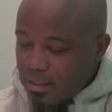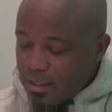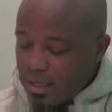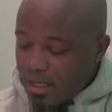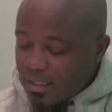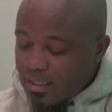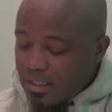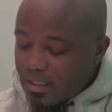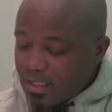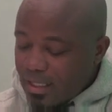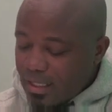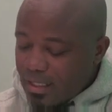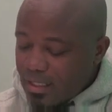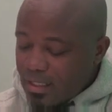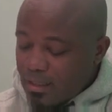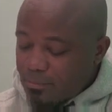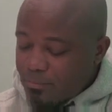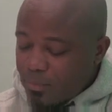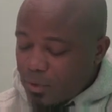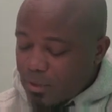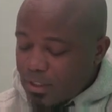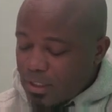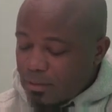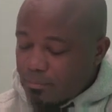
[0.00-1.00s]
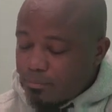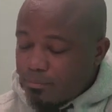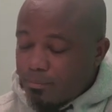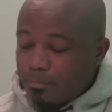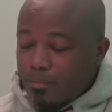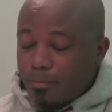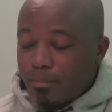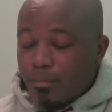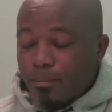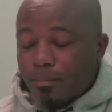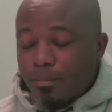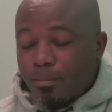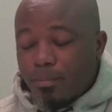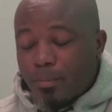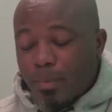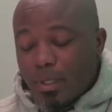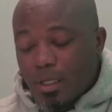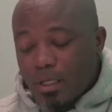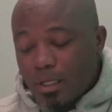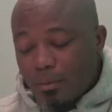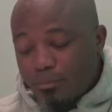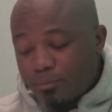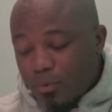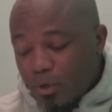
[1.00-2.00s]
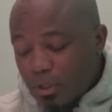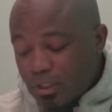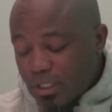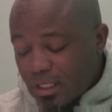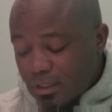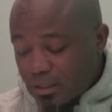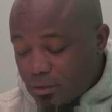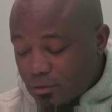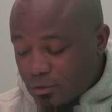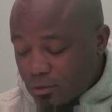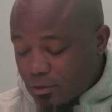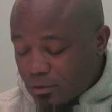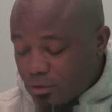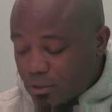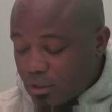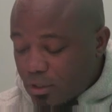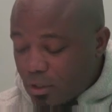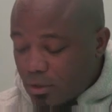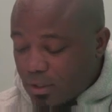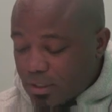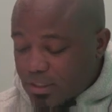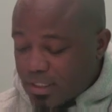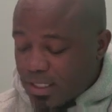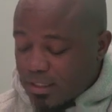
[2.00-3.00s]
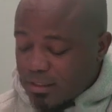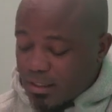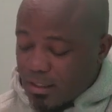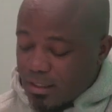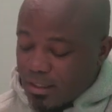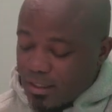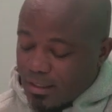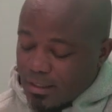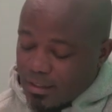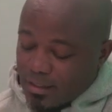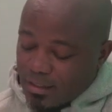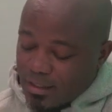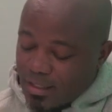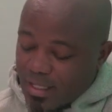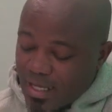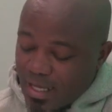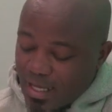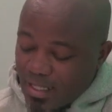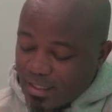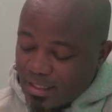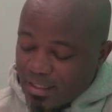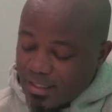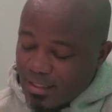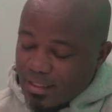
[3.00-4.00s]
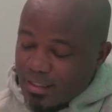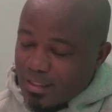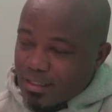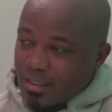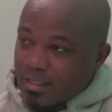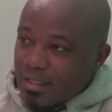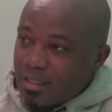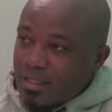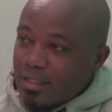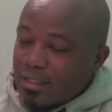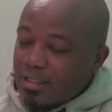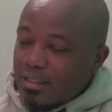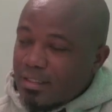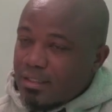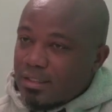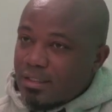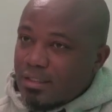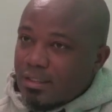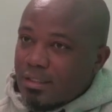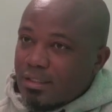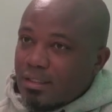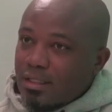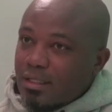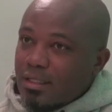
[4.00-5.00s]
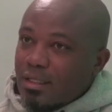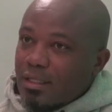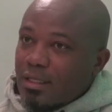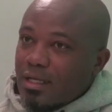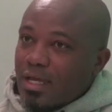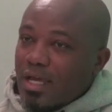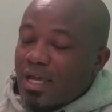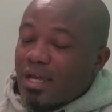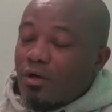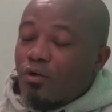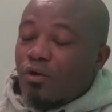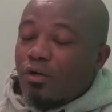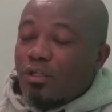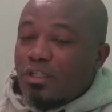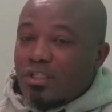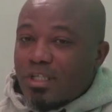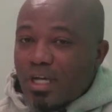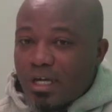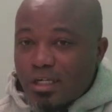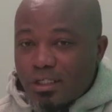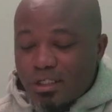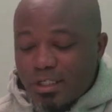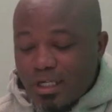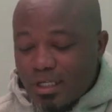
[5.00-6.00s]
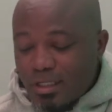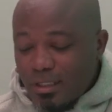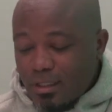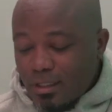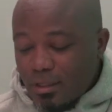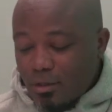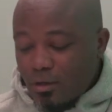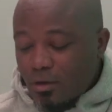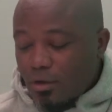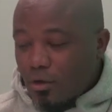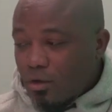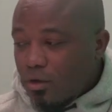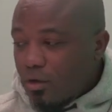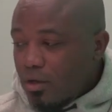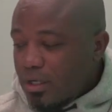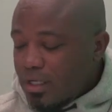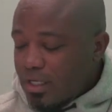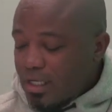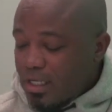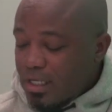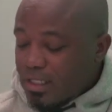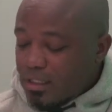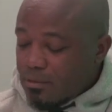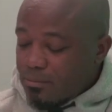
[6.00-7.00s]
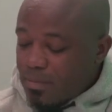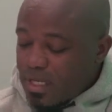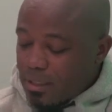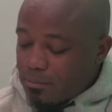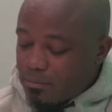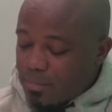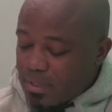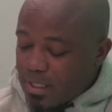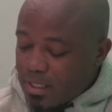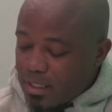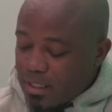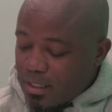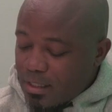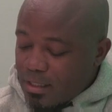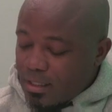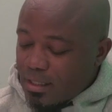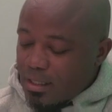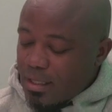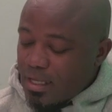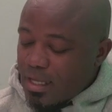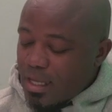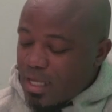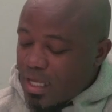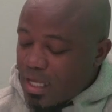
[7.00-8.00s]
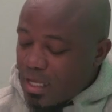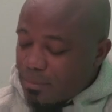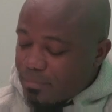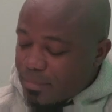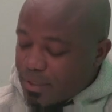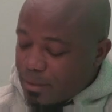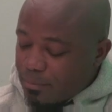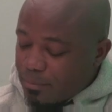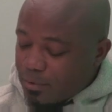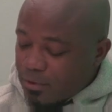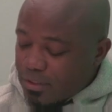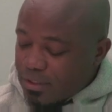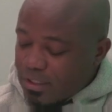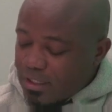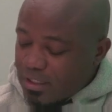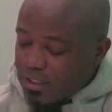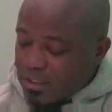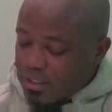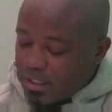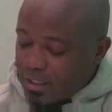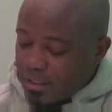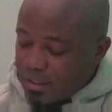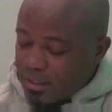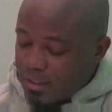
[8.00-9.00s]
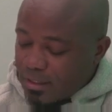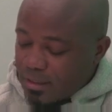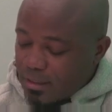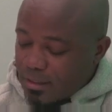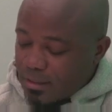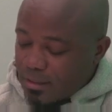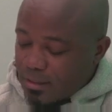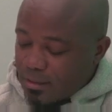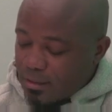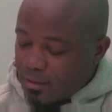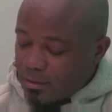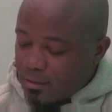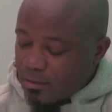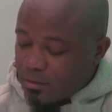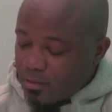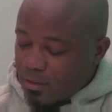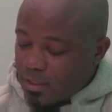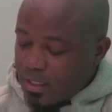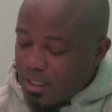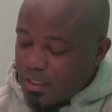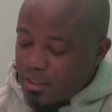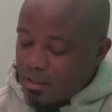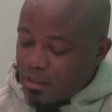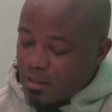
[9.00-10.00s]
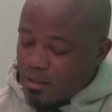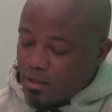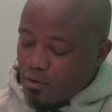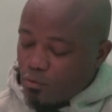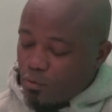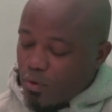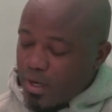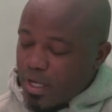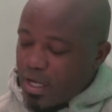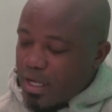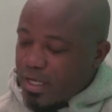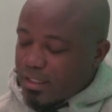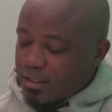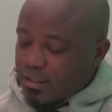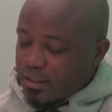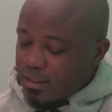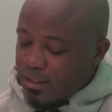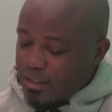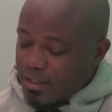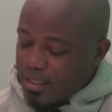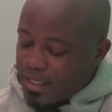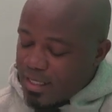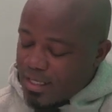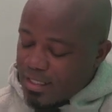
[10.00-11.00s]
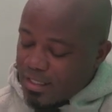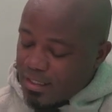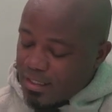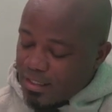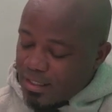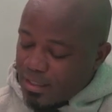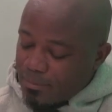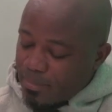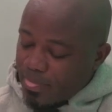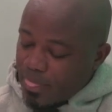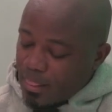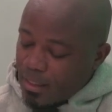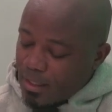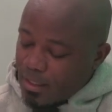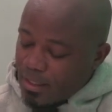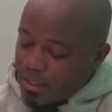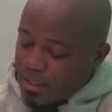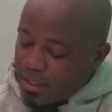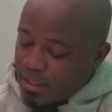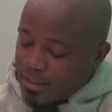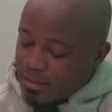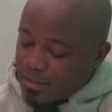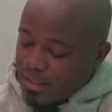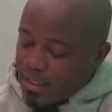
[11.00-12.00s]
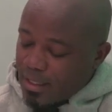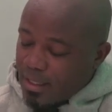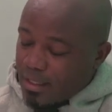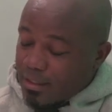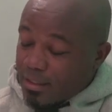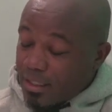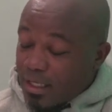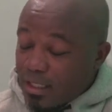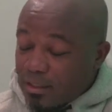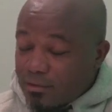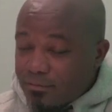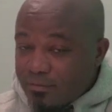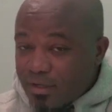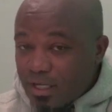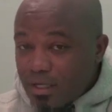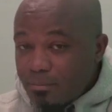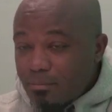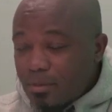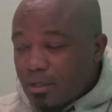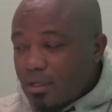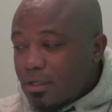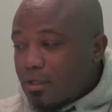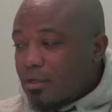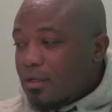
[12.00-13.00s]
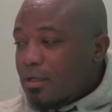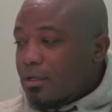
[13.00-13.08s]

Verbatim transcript: Another important uh, point that you should know is that than is a conjunction or it may be a preposition, okay? Whereas then is an adverb